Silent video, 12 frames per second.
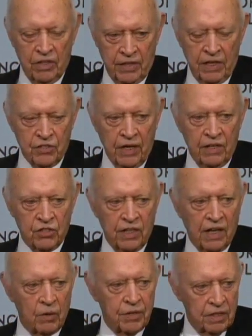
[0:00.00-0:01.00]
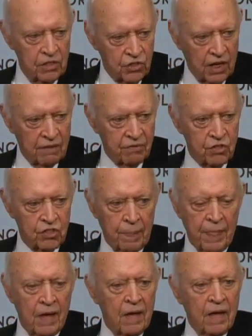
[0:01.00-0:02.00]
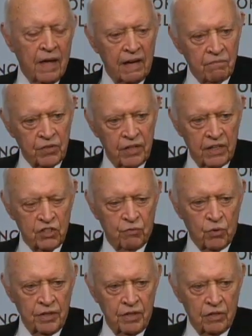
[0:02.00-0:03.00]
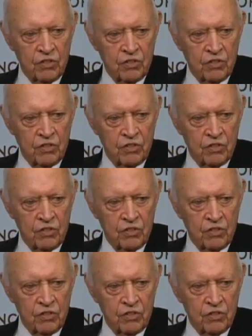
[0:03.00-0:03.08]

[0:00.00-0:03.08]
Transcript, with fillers: attached Eisenhower to his office. And for the next four